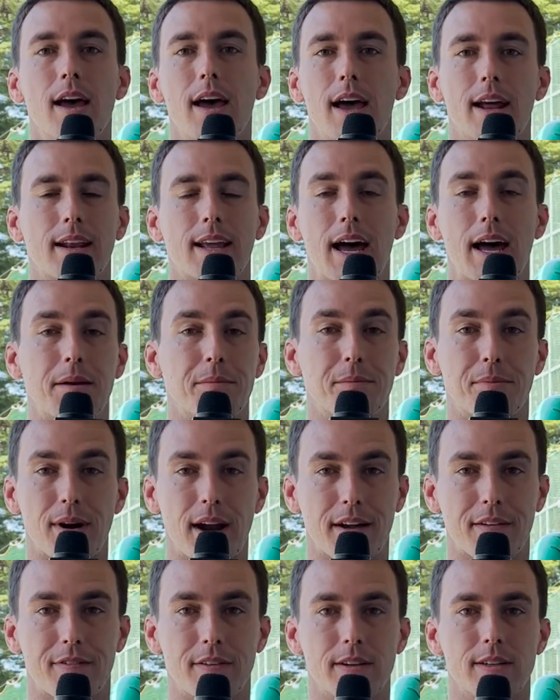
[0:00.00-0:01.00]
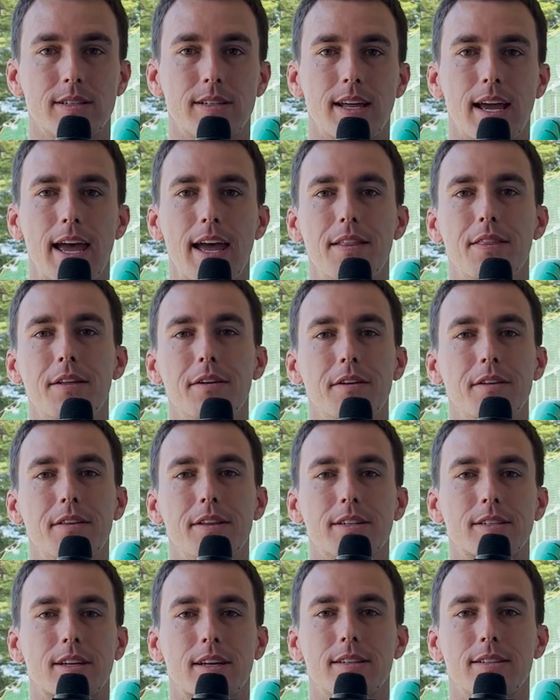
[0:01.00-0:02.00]
had gotten breakfast, and
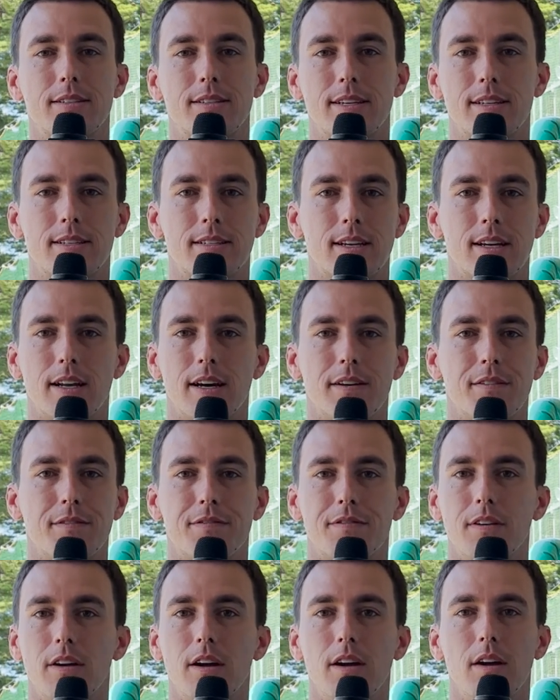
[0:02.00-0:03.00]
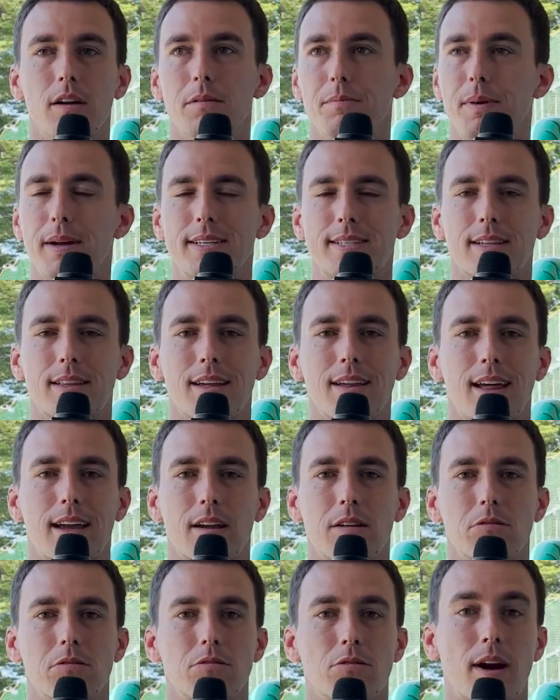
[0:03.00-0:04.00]
this consisted of basically
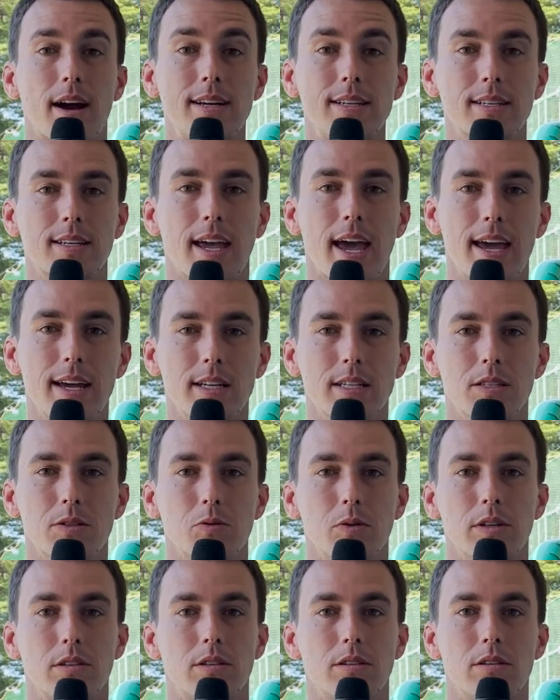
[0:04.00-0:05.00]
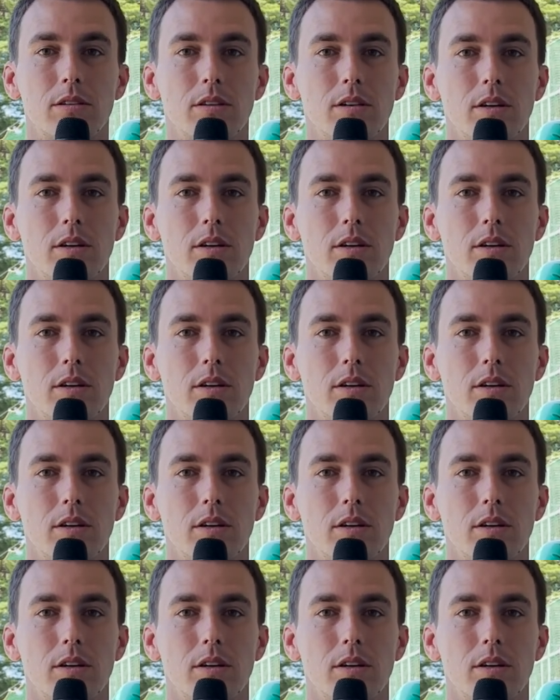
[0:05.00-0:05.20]
like rice cakes with